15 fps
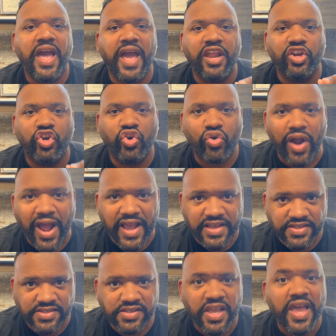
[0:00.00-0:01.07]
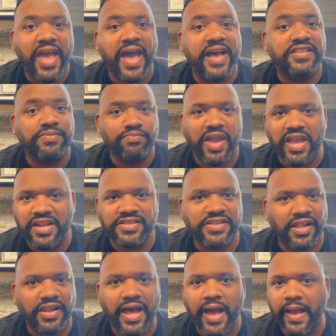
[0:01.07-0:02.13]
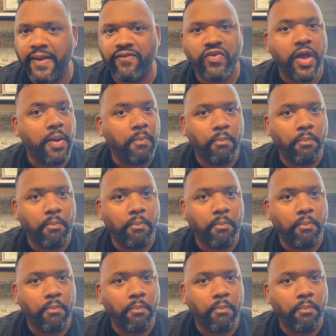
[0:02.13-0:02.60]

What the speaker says: and Christ has made us alive